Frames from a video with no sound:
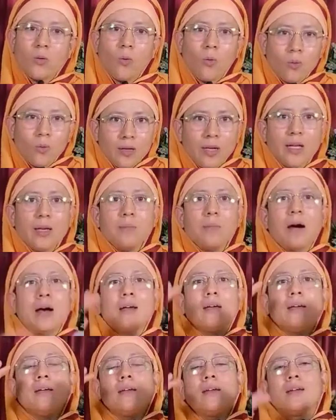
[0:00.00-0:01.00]
only
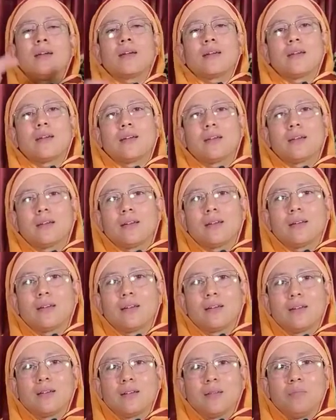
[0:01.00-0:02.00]
by
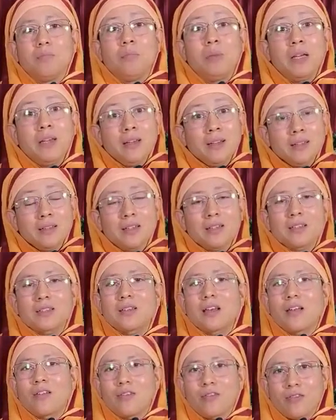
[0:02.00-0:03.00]
being the
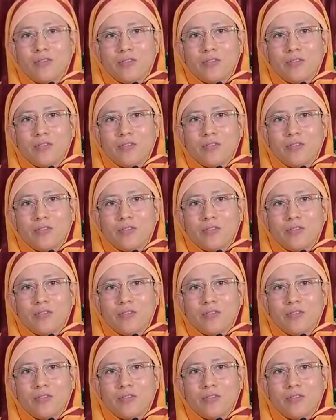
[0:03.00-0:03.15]
self.